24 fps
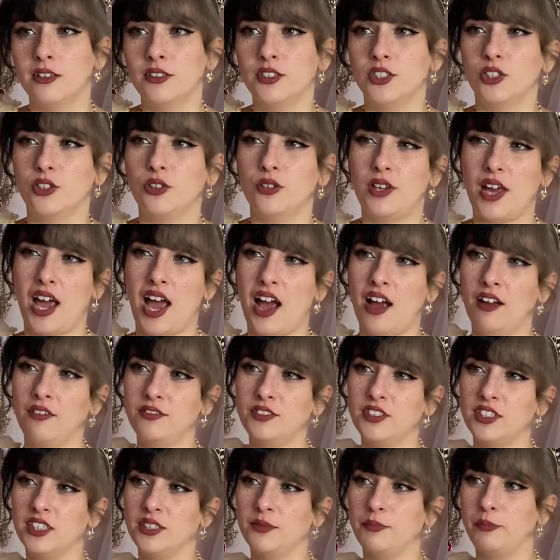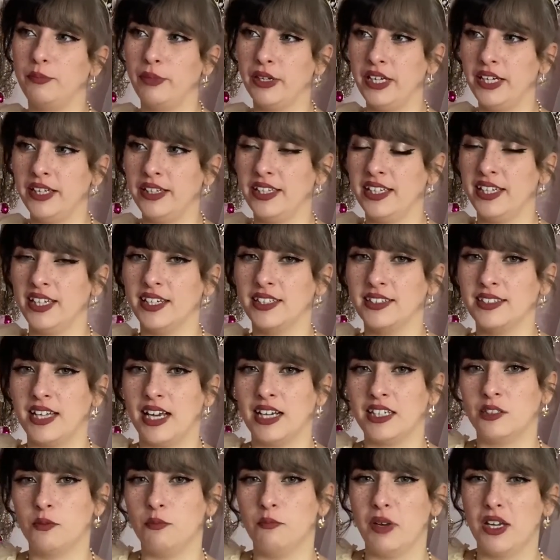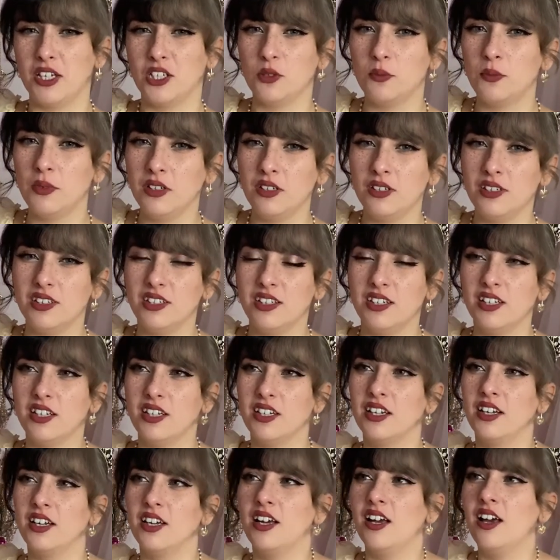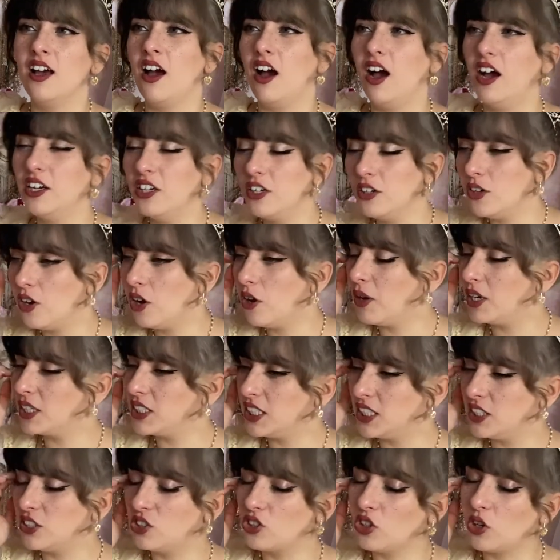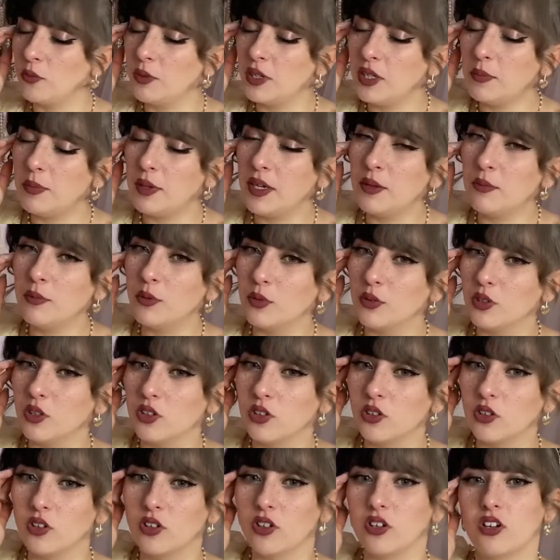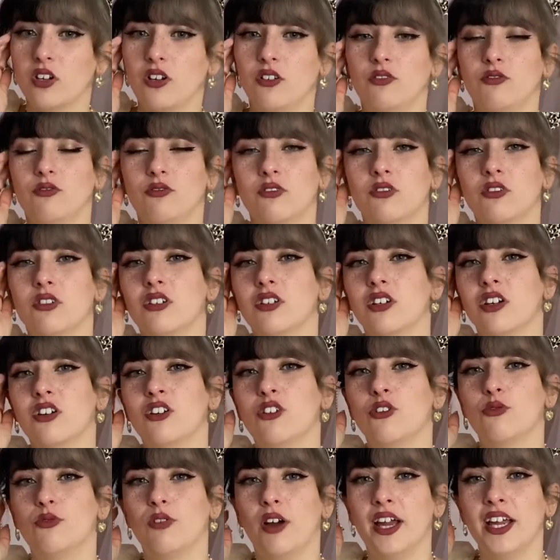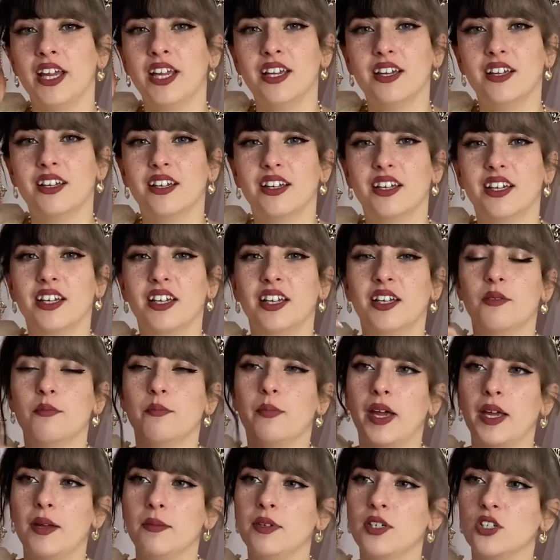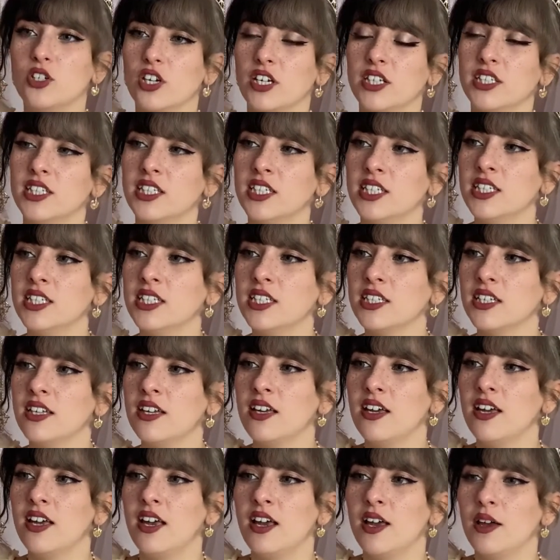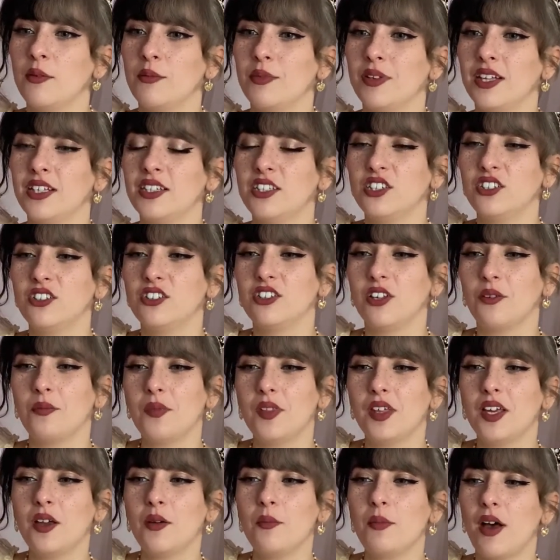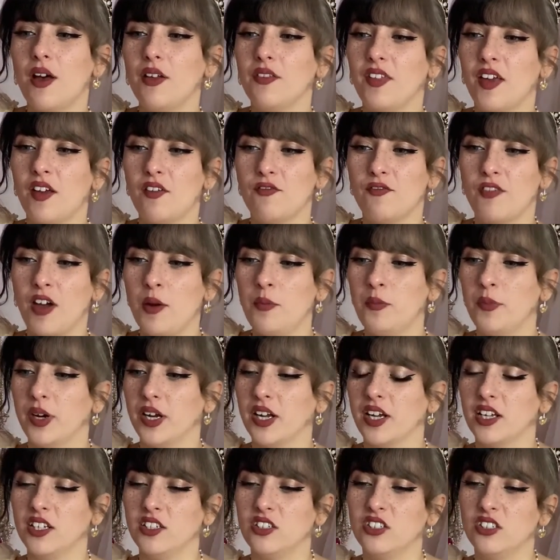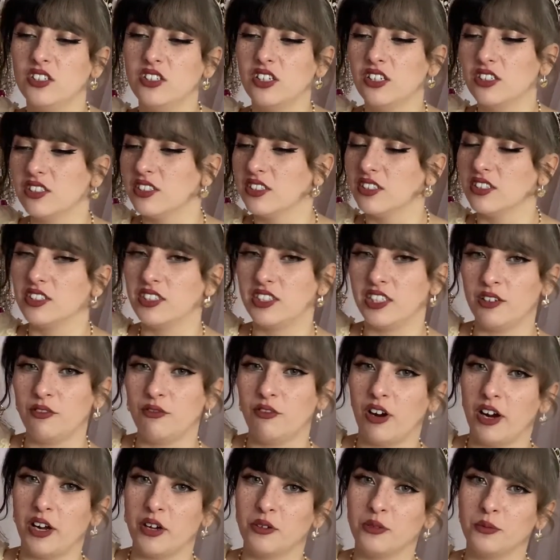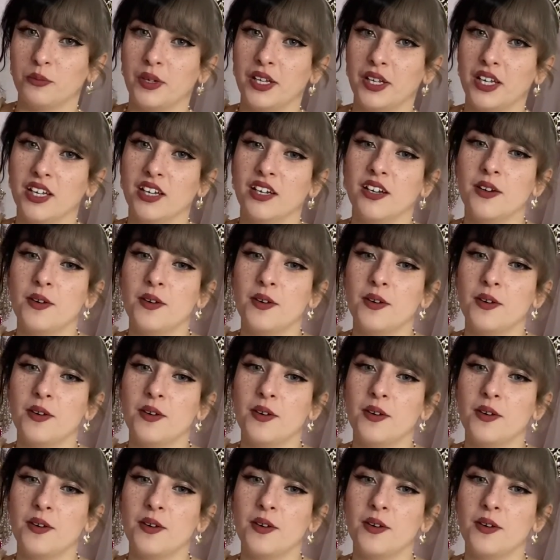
So you'd have to be the exact measurement. I don't know, I see so many people that look great in baby dresses, but there's just something about their fabric, it just doesn't sit right on me.